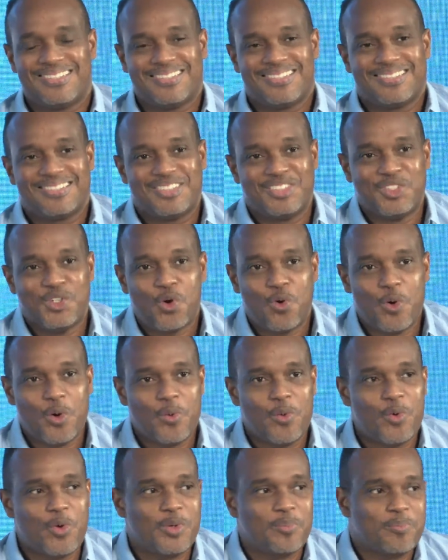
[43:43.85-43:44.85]
No, we
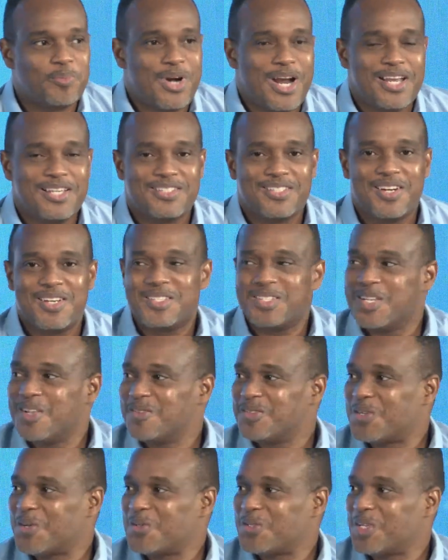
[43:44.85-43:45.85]
won't price
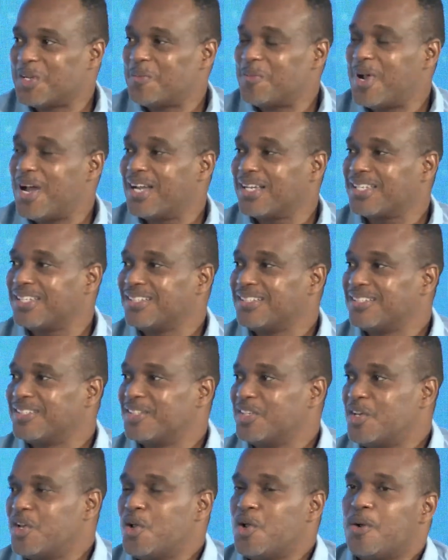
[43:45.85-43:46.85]
ourselves out of the market,
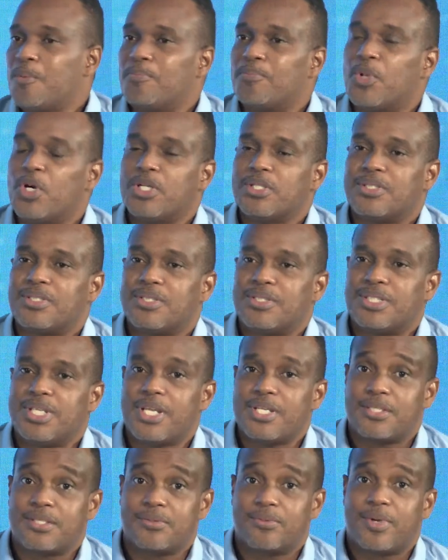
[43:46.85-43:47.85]
but
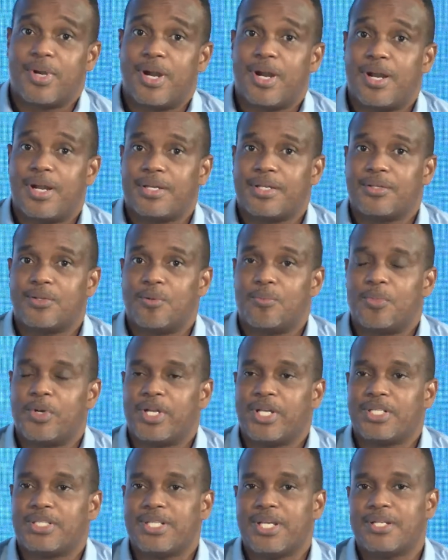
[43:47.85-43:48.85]
yes, we are, you know,
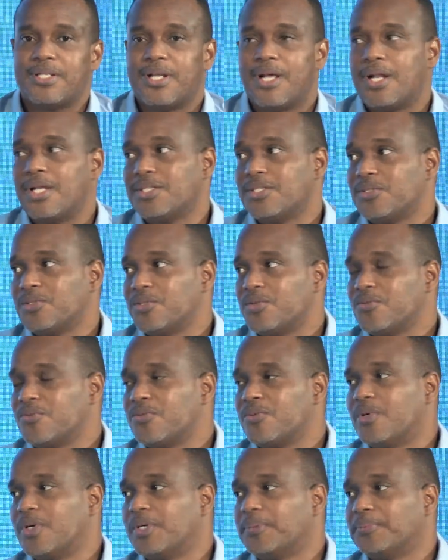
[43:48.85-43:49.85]
bringing technology to the
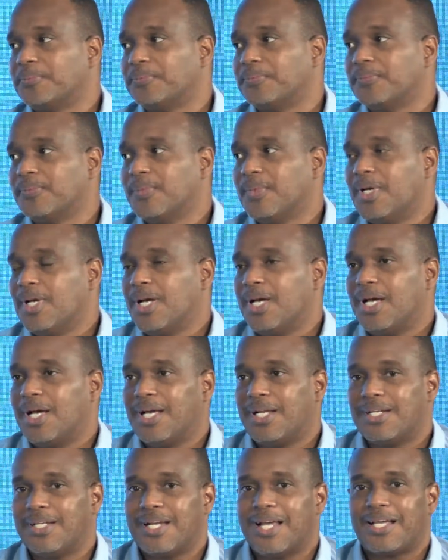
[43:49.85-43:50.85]
fore,
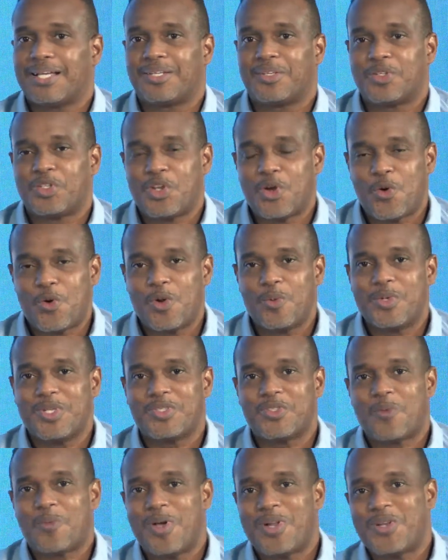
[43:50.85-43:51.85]
and there will be
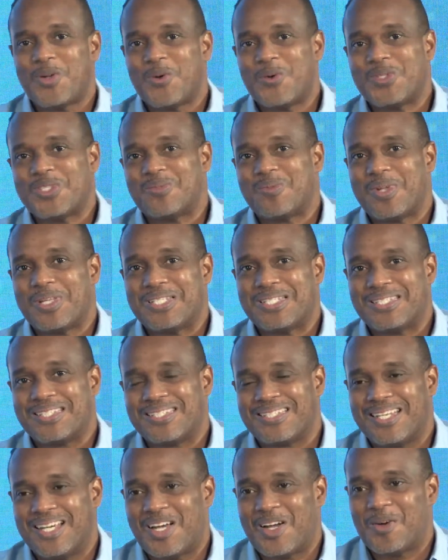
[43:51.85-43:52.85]
some
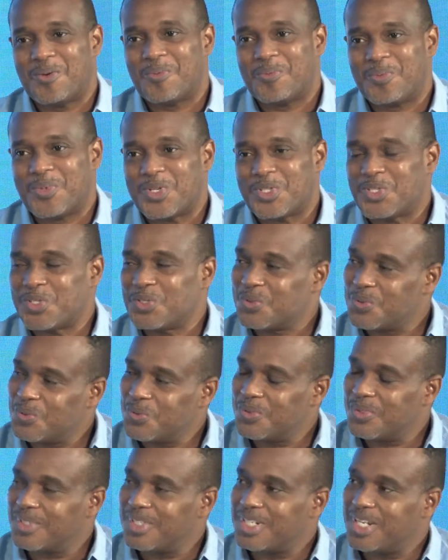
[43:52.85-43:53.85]
announcements pretty
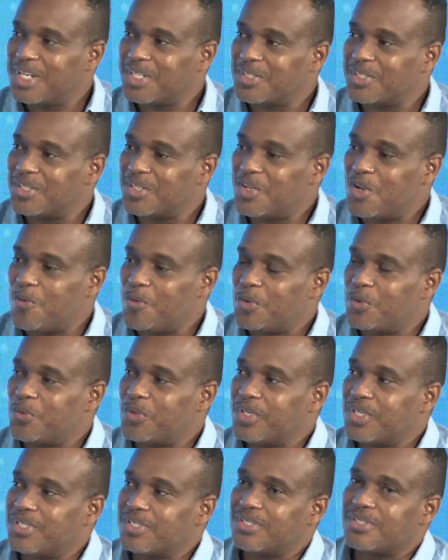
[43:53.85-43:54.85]
soon in the coming weeks.